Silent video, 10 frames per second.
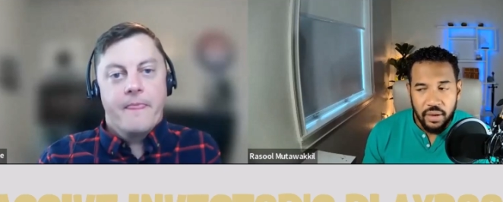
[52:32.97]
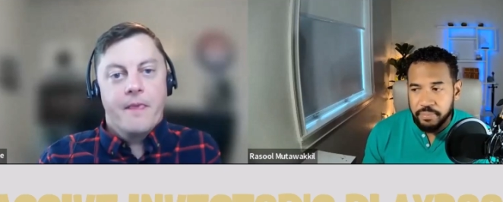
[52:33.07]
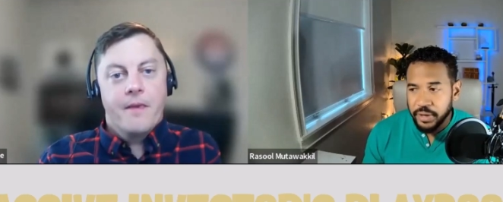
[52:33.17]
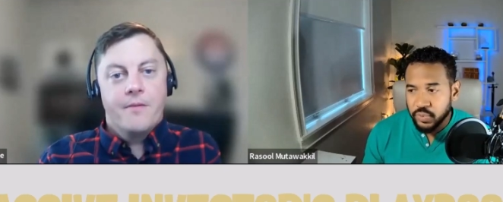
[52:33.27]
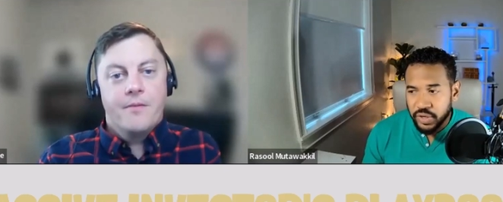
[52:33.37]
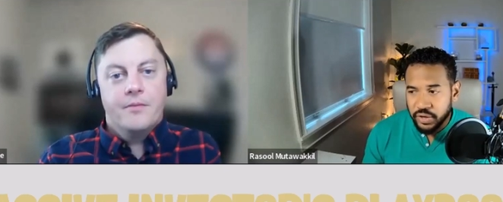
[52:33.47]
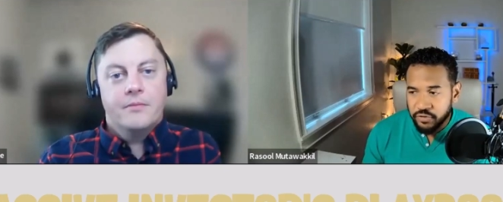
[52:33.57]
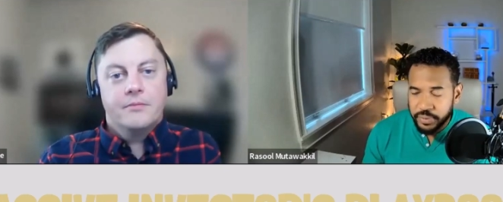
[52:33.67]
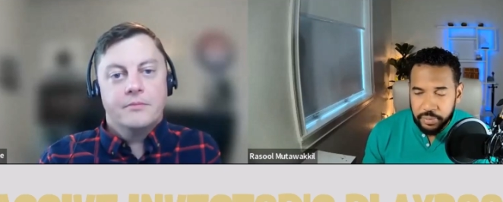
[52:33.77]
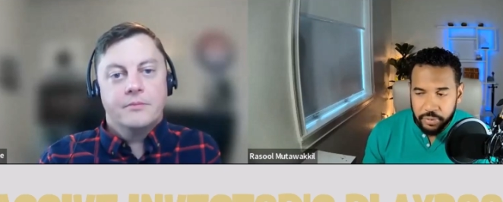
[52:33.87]
Speaker 1: Best way
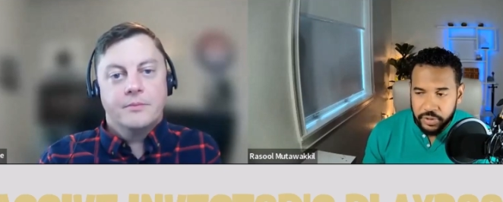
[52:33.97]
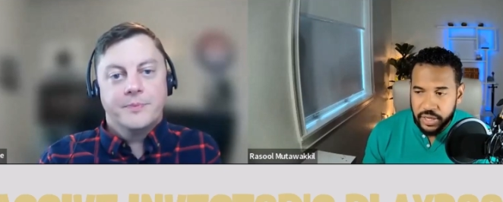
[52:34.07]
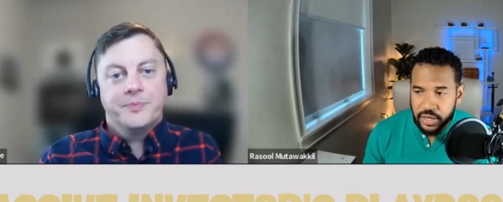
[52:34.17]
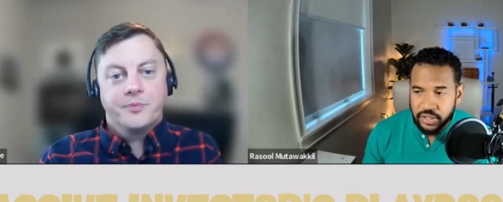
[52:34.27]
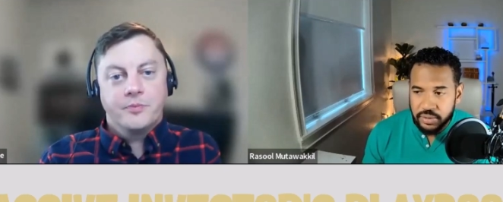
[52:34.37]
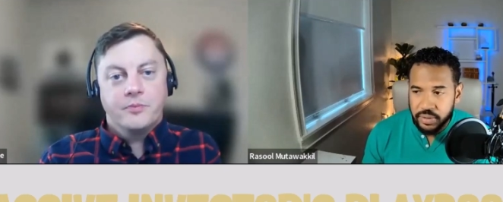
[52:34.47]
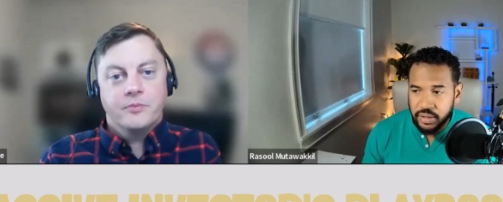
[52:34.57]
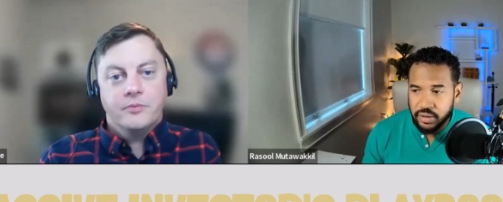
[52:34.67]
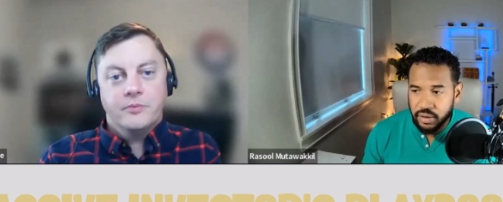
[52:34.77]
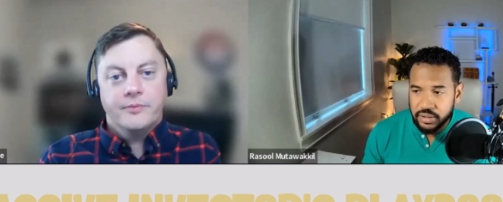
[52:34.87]
for people to reach out to
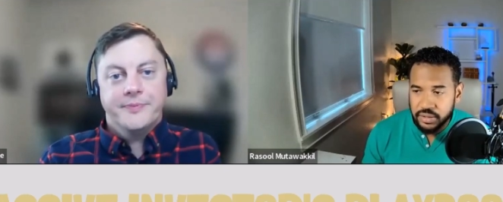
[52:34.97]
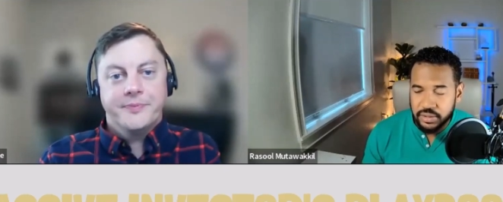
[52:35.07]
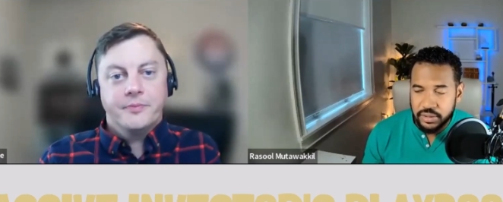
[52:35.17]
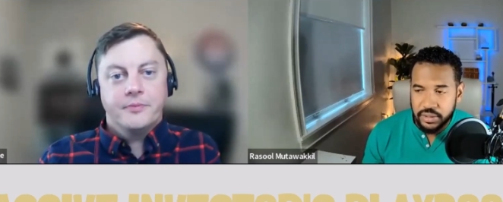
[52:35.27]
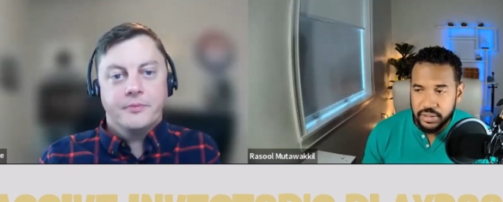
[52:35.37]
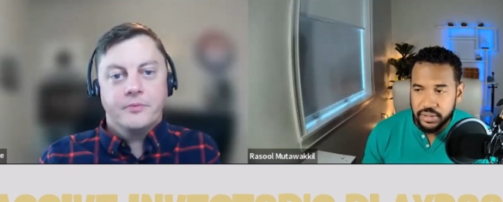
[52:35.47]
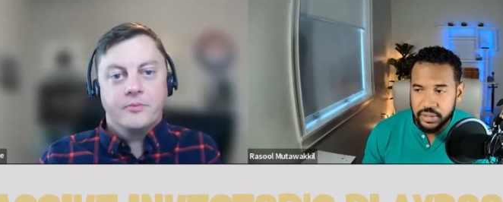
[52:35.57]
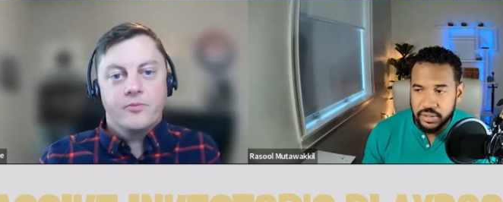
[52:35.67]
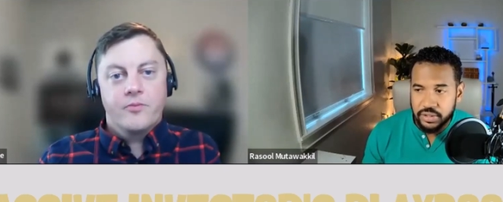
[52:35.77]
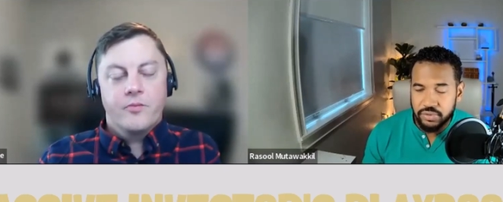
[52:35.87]
me, honestly,
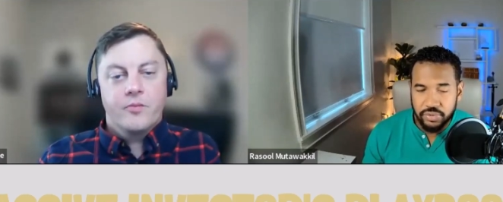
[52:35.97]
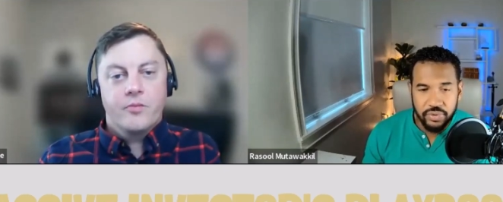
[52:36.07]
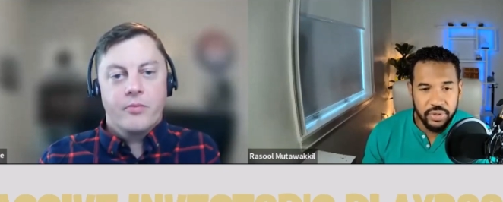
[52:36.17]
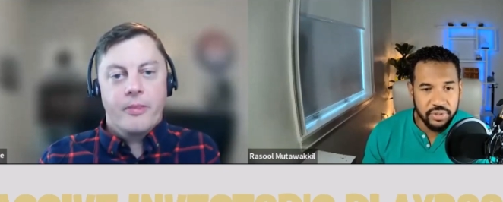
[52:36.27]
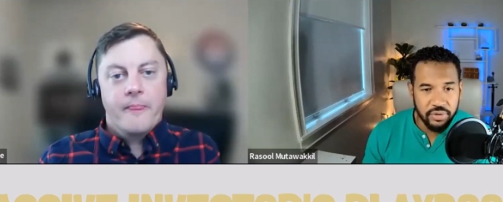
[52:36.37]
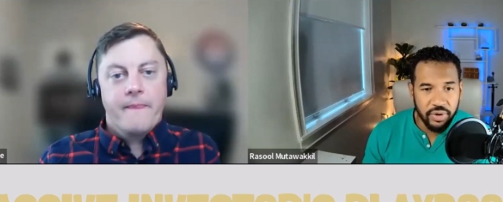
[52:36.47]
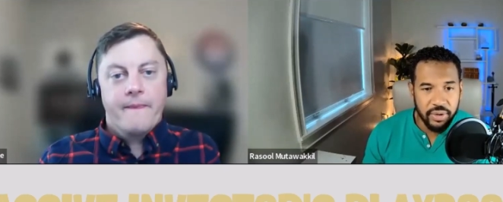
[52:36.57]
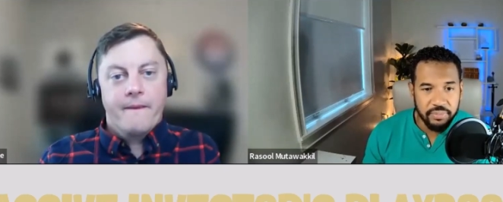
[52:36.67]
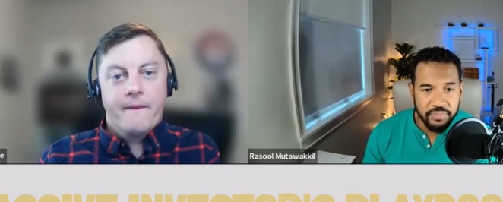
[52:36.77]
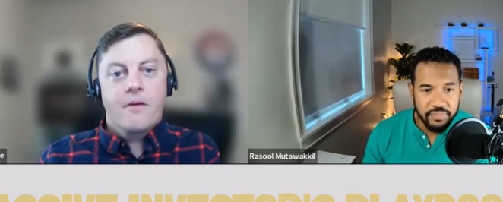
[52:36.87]
is through
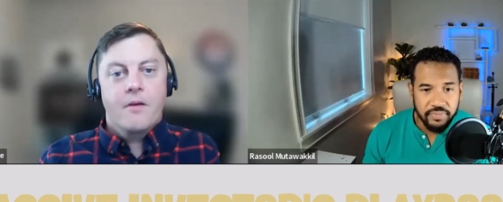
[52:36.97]
Instagram.